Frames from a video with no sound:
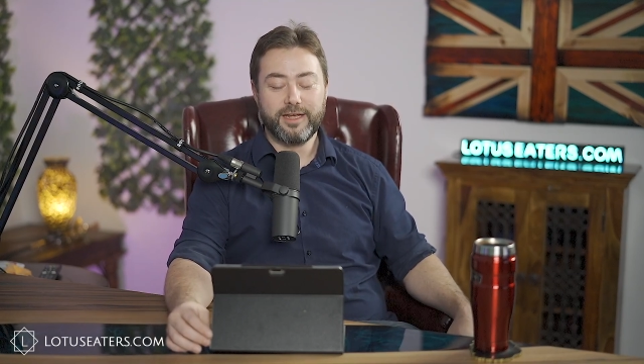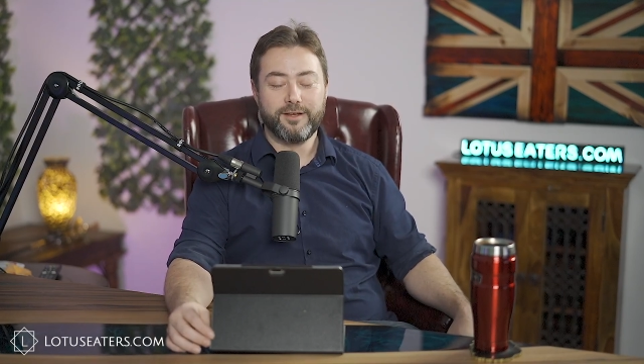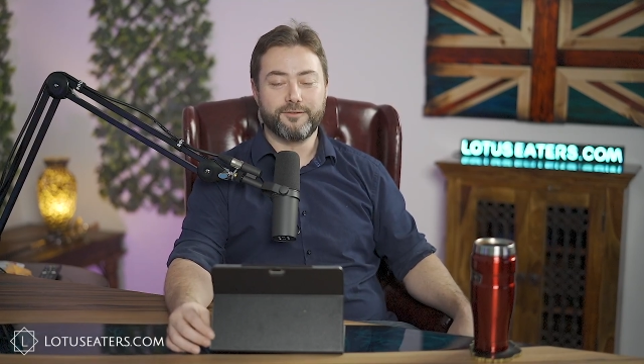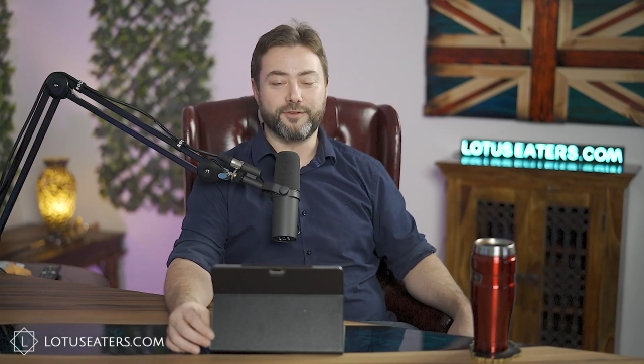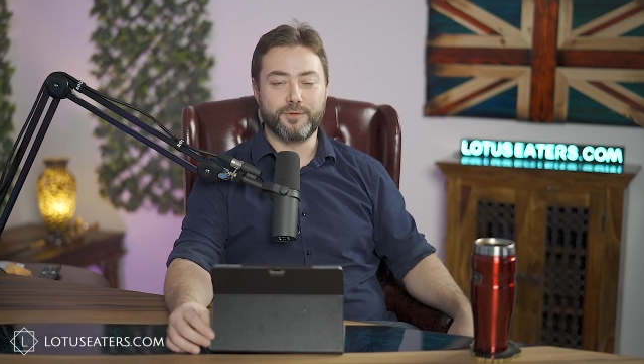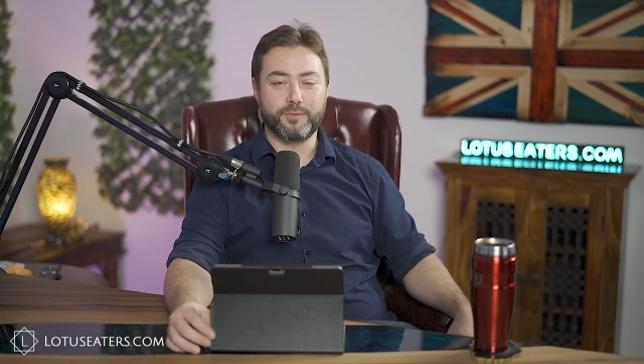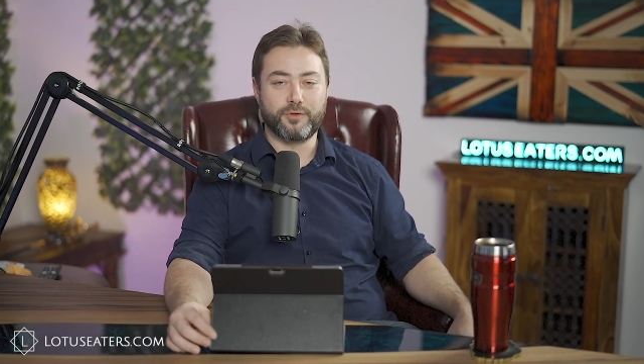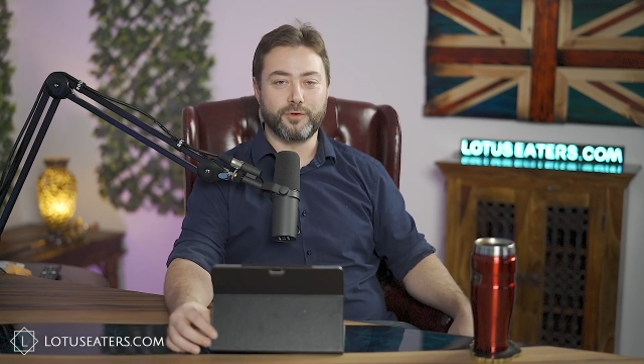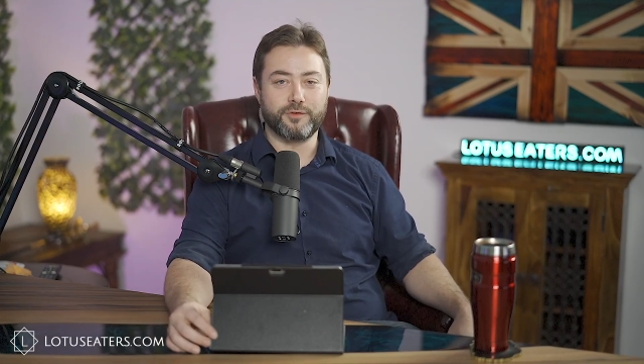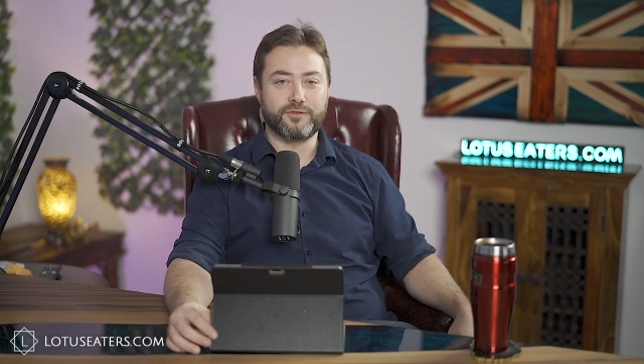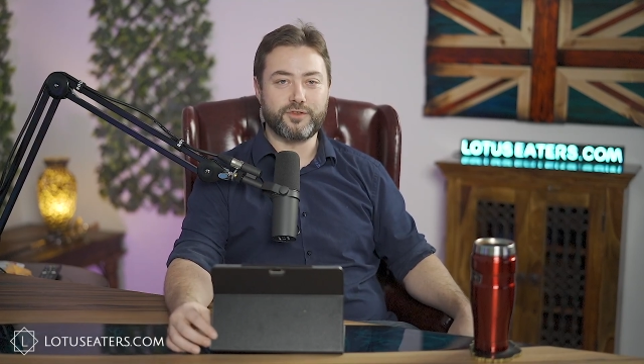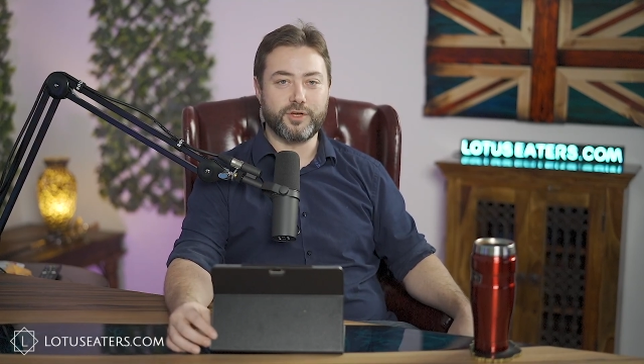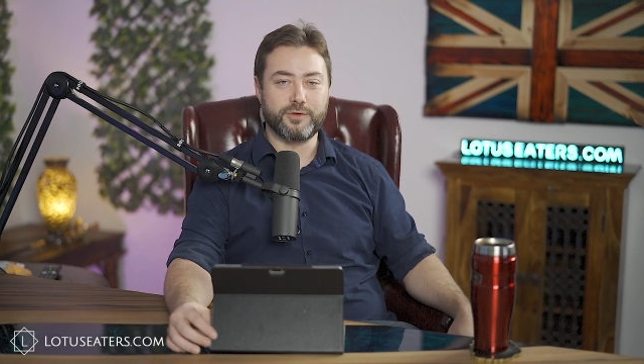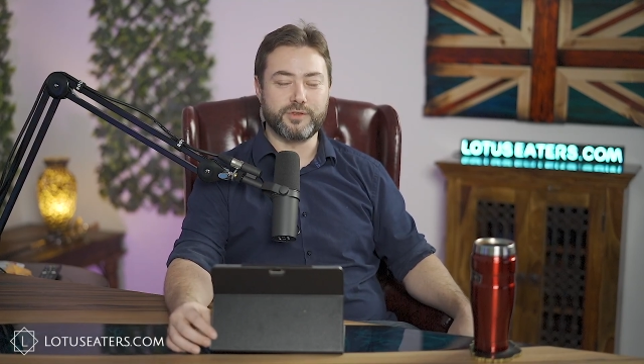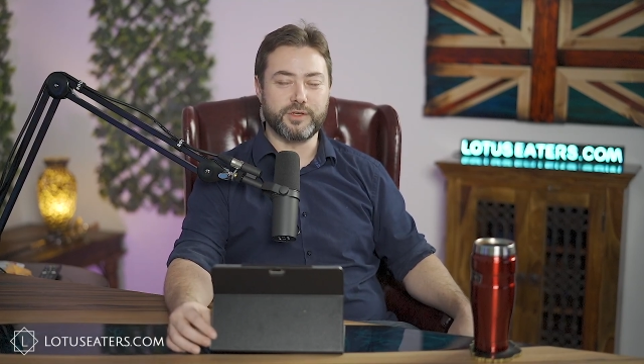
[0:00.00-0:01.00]
for them to have
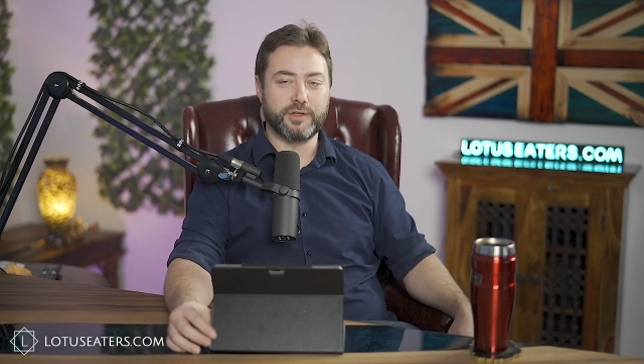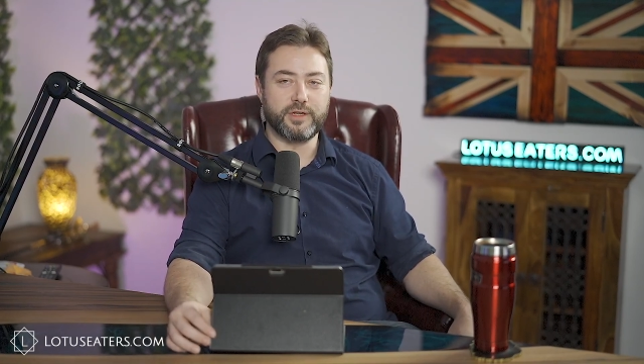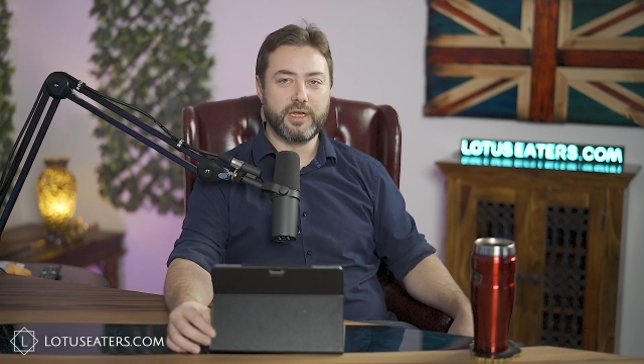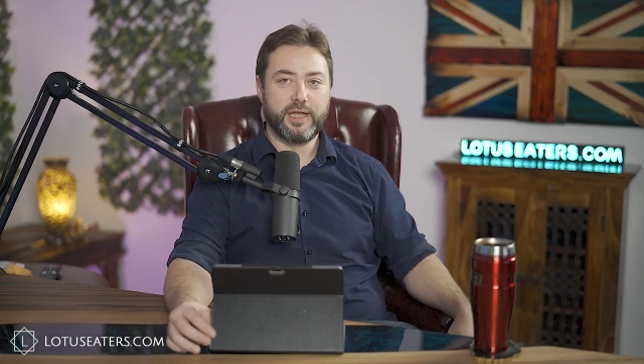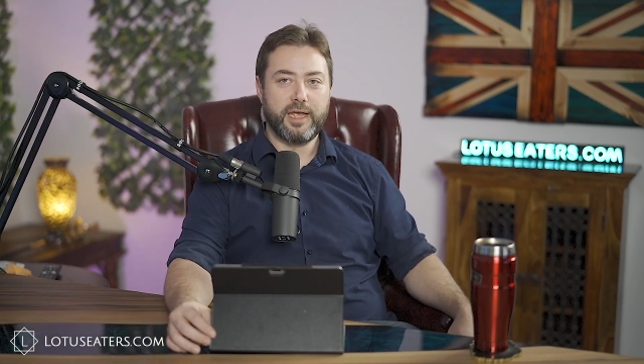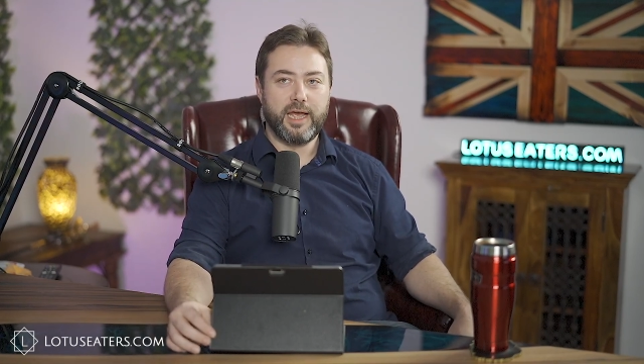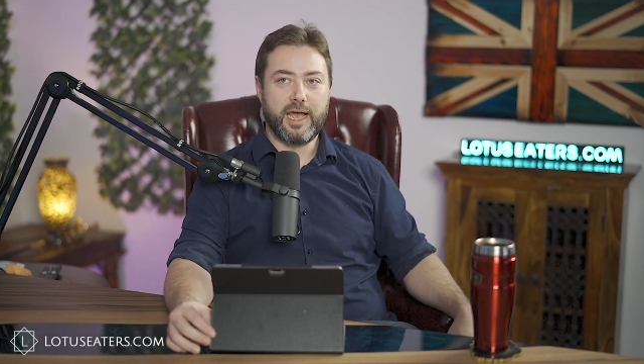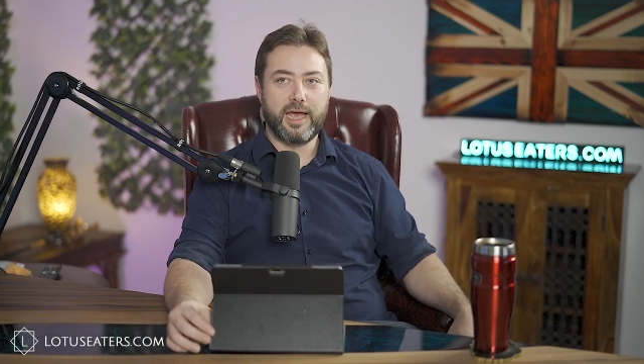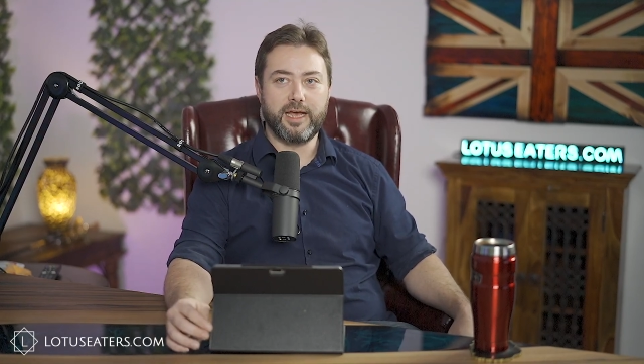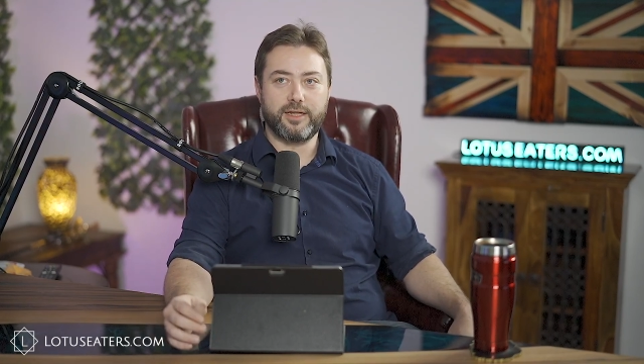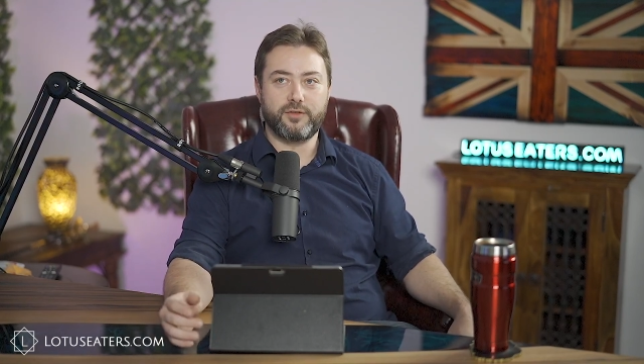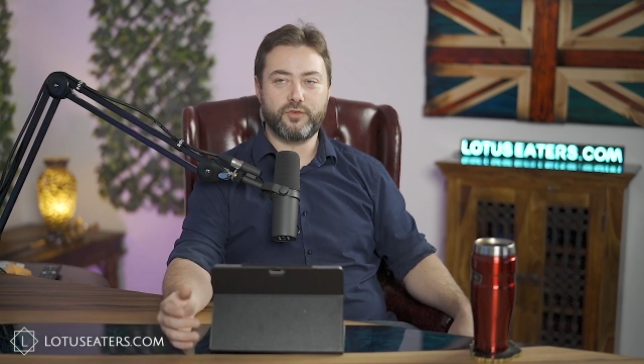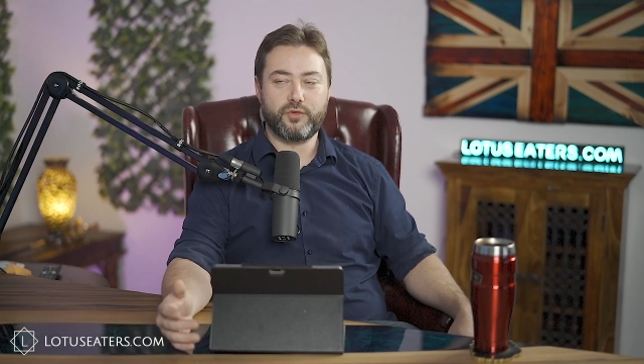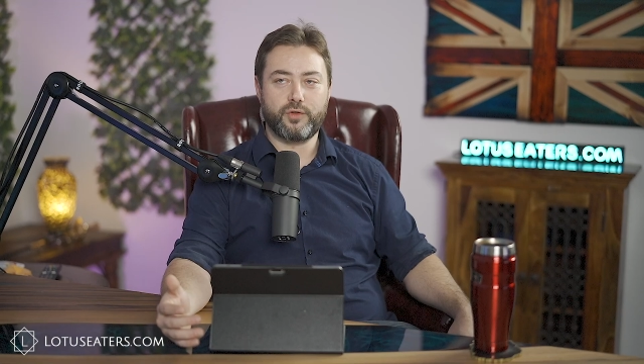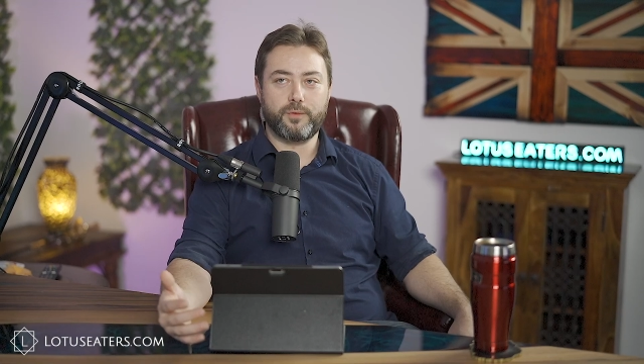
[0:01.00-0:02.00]
chosen.
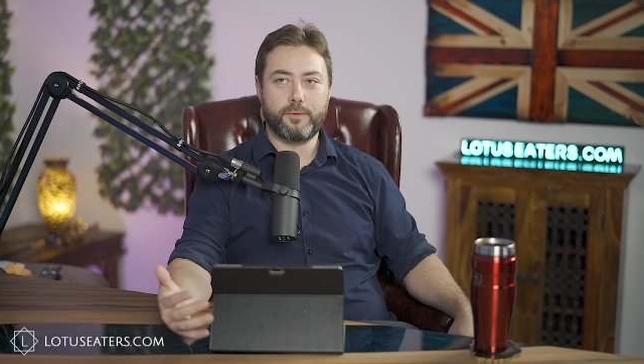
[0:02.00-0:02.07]
And